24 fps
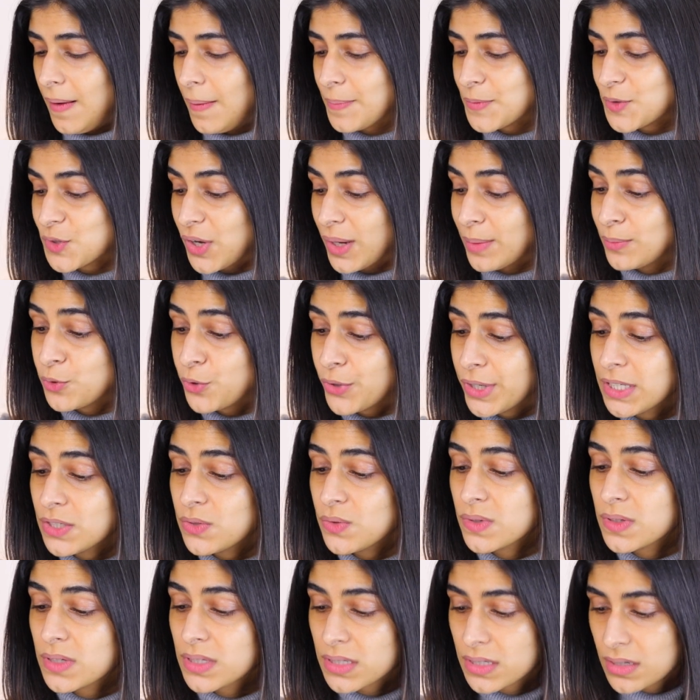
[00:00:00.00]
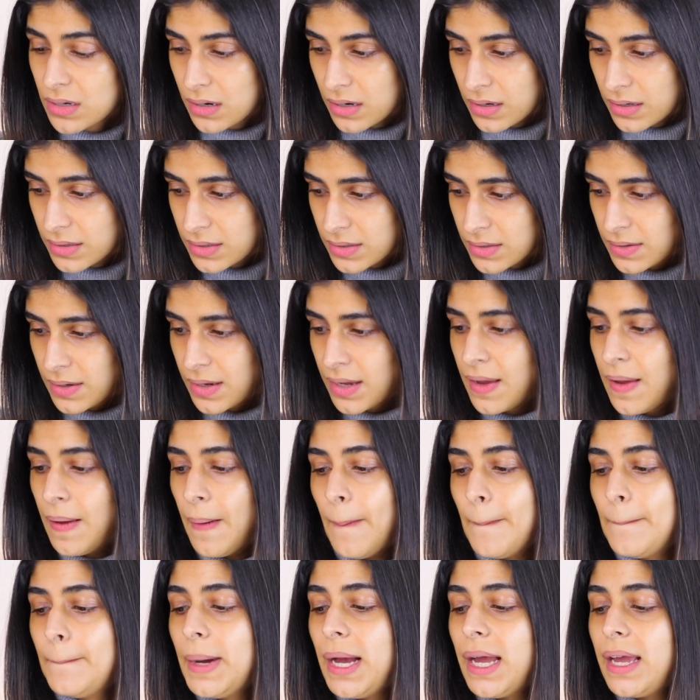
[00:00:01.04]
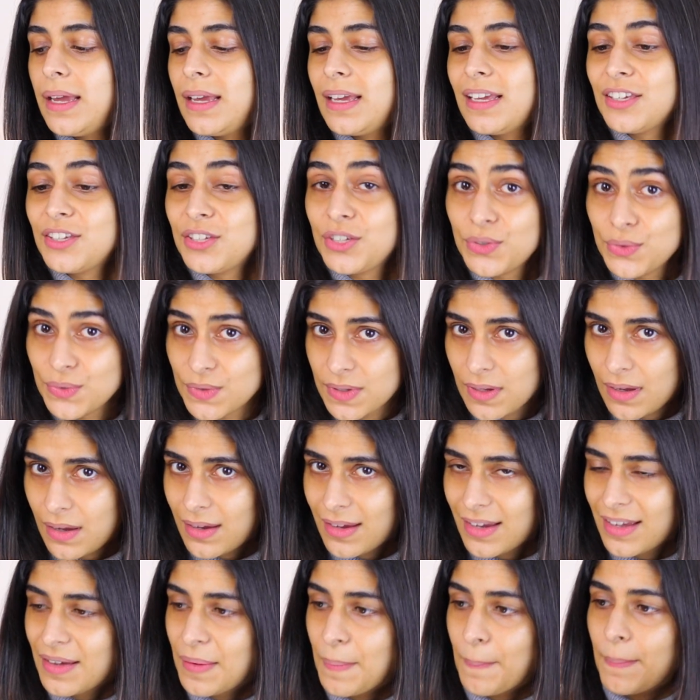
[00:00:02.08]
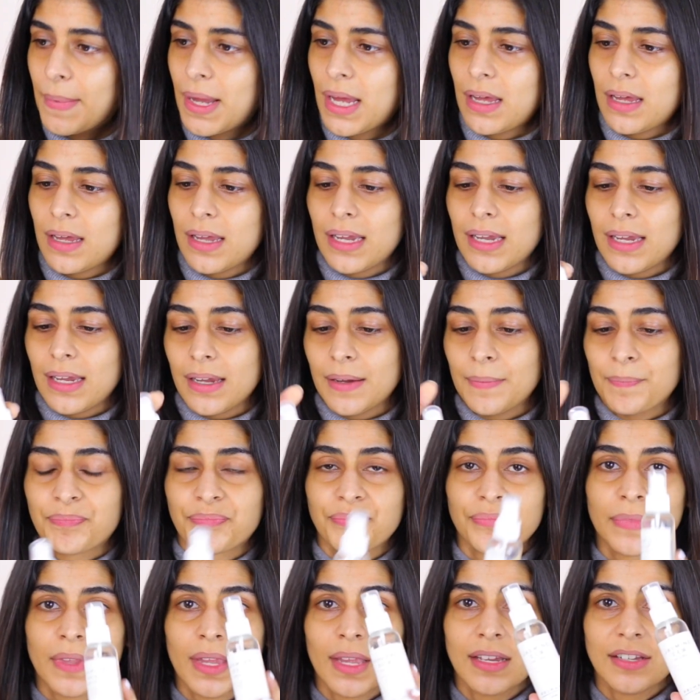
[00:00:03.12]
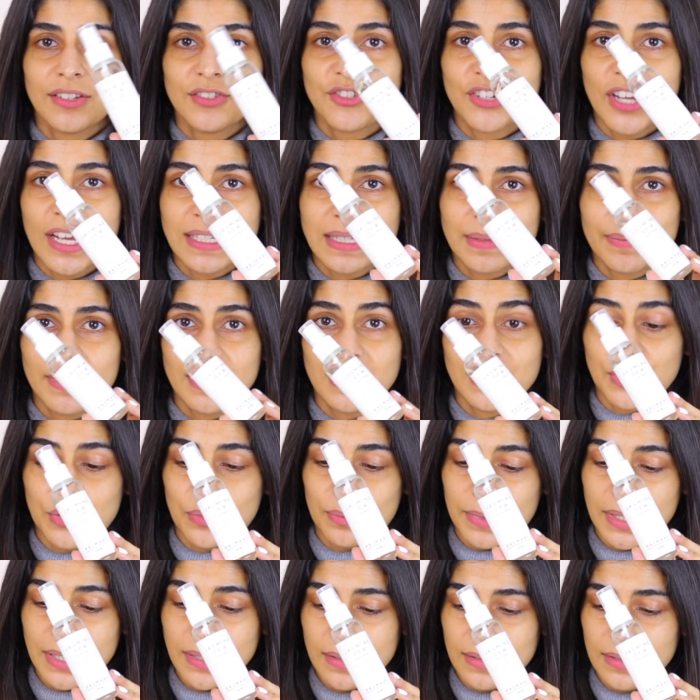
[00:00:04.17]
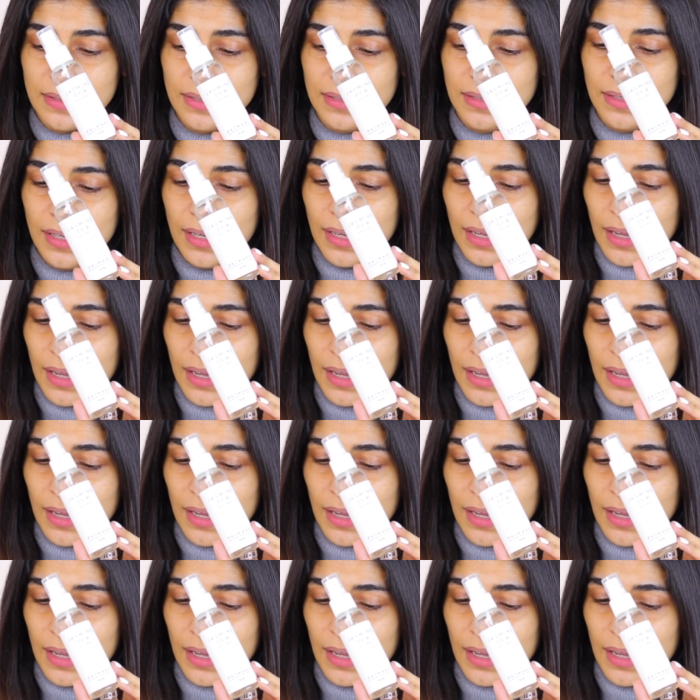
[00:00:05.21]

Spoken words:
So I'm going to start by using my Jasmine Dew Mist.